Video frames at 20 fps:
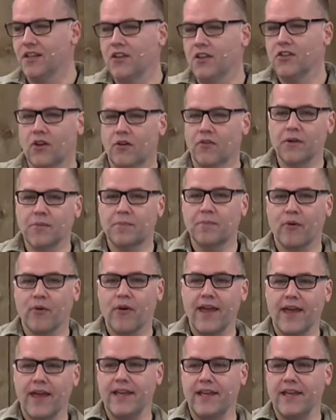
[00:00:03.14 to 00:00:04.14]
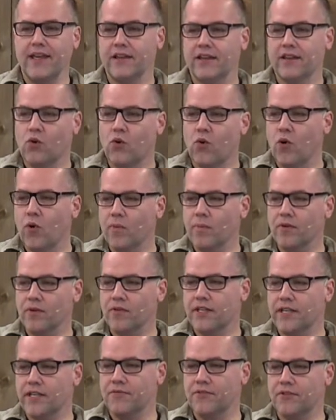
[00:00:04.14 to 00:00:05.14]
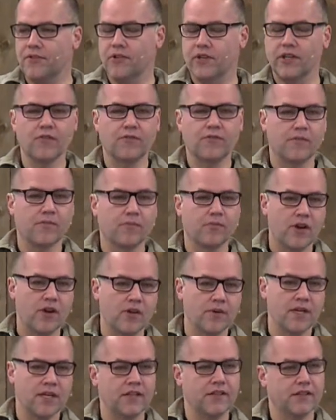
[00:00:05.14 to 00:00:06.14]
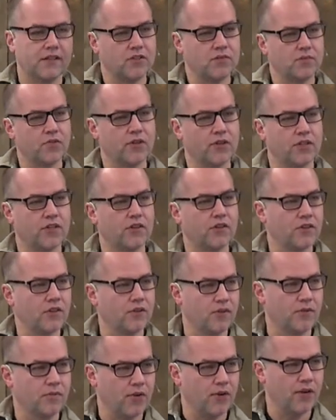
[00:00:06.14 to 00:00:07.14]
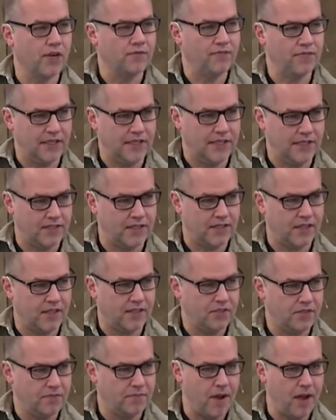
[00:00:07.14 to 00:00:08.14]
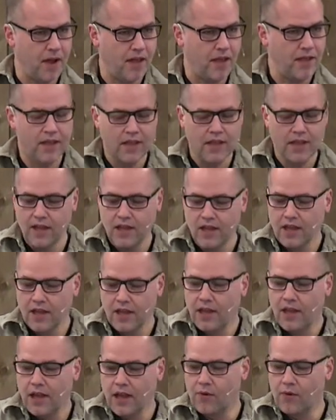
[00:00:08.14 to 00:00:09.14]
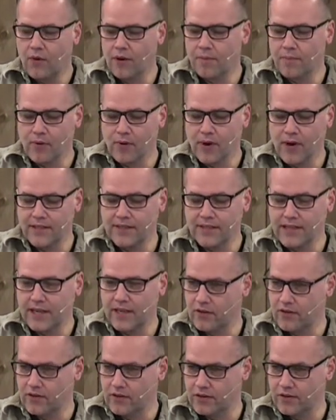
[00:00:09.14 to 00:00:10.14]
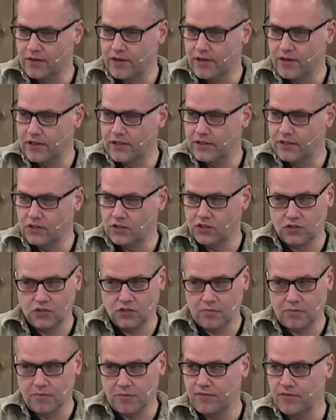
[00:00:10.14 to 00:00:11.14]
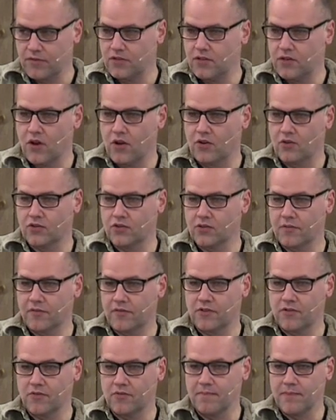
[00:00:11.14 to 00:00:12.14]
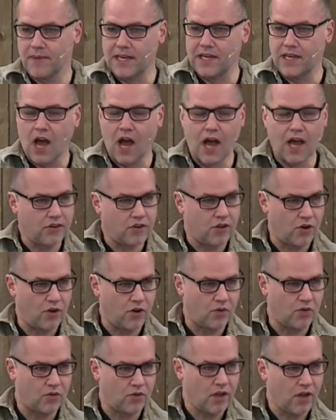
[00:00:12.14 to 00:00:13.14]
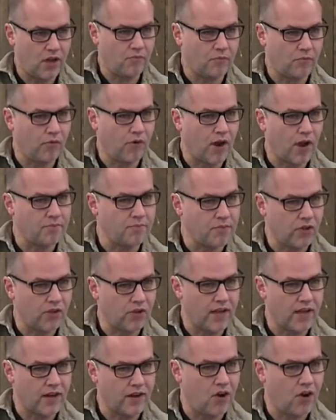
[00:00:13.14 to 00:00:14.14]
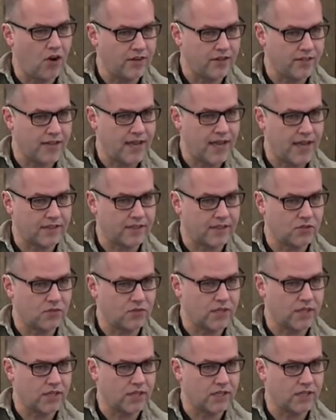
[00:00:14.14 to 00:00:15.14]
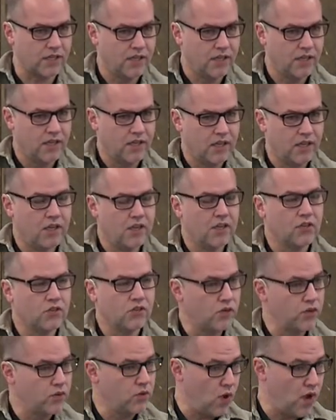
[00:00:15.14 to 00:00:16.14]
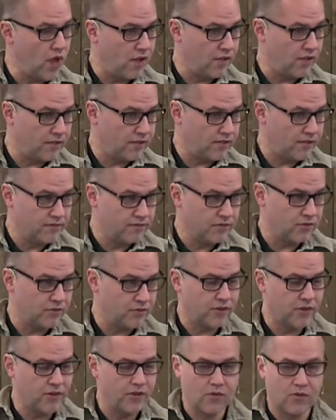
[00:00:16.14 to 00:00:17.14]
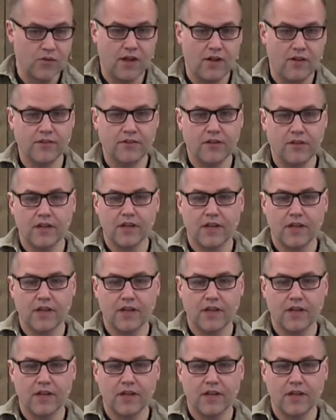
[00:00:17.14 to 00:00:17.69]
So I want to pray corporately. If you were here for prayer meeting this morning, you know that we prayed for these things, but I want to pray together. Some of you know, some of you may not know. Ron Miller had a heart attack this week. Doing very well.